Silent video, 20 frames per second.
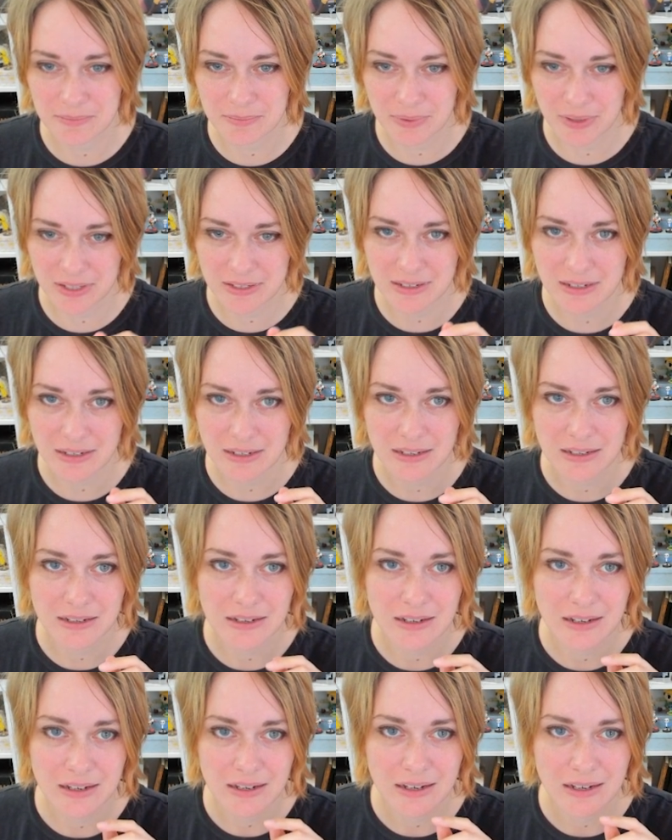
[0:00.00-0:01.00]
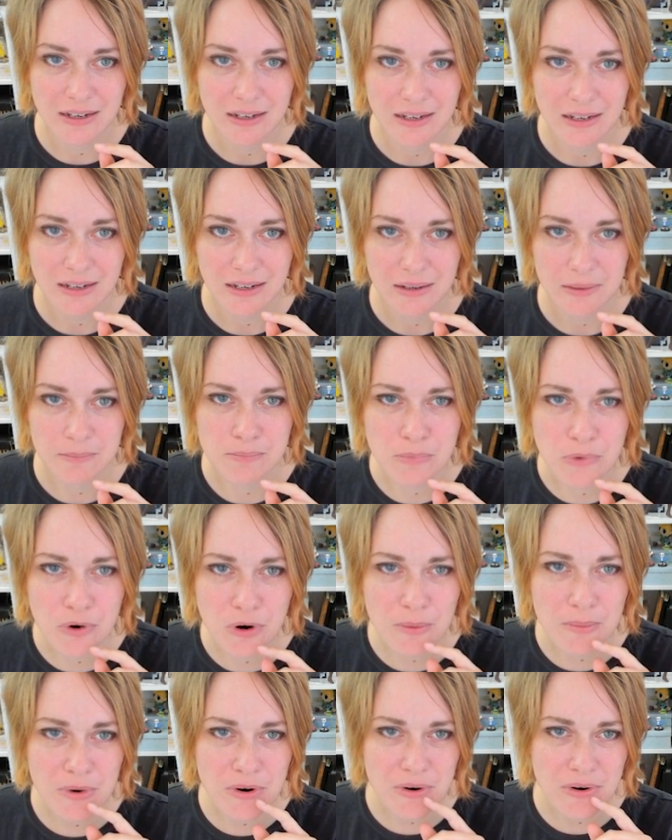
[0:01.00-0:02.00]
But
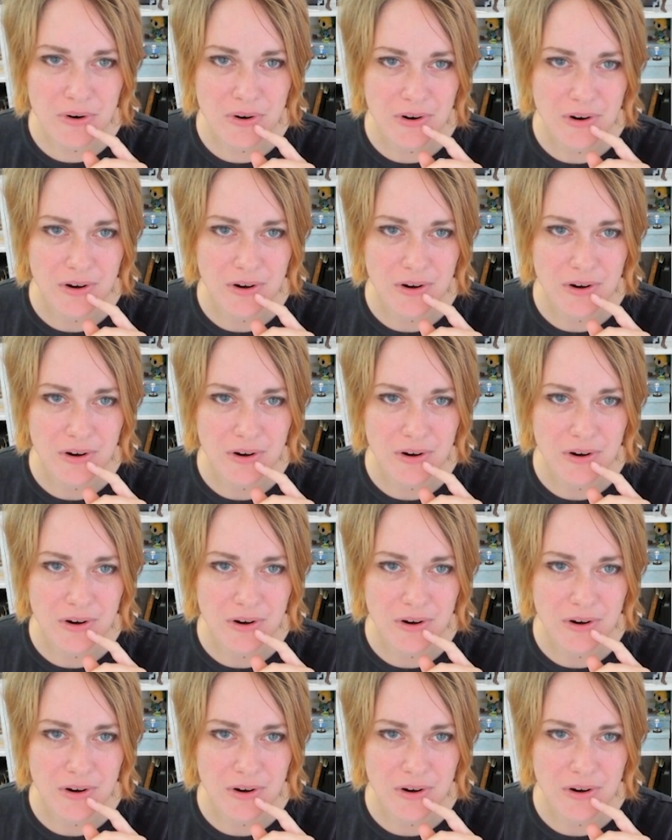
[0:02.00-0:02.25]
Momo,